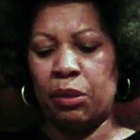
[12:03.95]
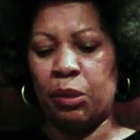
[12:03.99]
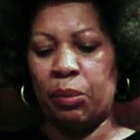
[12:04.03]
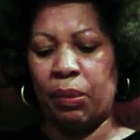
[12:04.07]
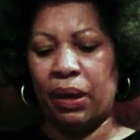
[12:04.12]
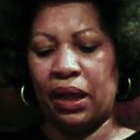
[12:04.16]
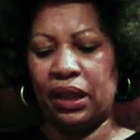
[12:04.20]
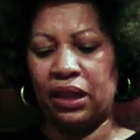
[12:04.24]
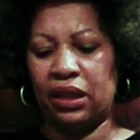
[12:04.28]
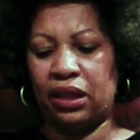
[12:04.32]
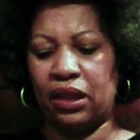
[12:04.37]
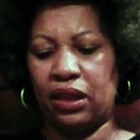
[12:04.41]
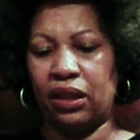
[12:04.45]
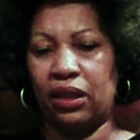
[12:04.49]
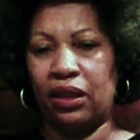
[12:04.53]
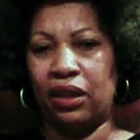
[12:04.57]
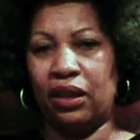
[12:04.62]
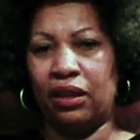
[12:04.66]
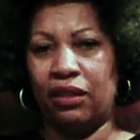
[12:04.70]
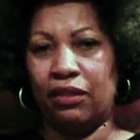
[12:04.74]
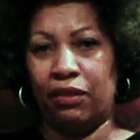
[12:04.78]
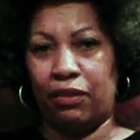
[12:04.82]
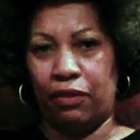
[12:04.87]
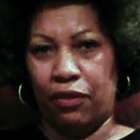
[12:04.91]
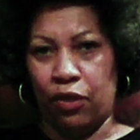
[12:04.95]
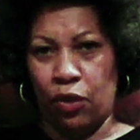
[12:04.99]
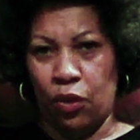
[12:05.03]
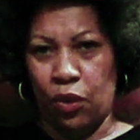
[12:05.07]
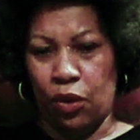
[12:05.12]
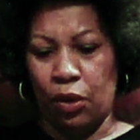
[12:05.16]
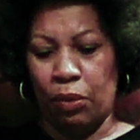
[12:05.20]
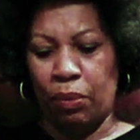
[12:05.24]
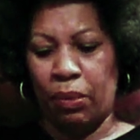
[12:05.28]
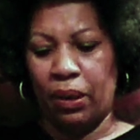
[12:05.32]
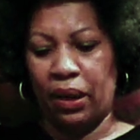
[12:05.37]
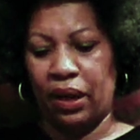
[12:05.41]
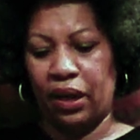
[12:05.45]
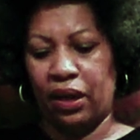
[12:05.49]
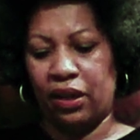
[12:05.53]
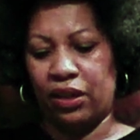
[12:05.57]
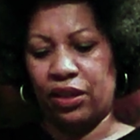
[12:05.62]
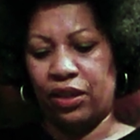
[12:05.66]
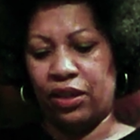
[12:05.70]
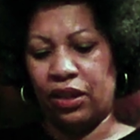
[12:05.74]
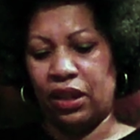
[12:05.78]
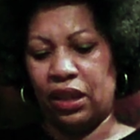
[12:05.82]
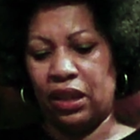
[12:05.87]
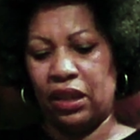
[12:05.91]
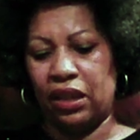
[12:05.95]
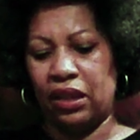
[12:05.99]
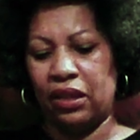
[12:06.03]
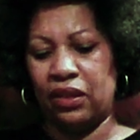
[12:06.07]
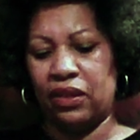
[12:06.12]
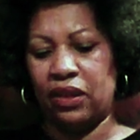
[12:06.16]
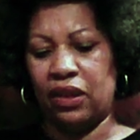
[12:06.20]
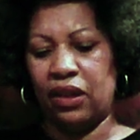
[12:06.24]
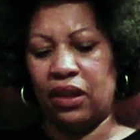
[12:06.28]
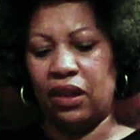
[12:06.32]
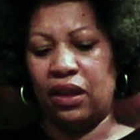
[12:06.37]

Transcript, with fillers: past the four pear trees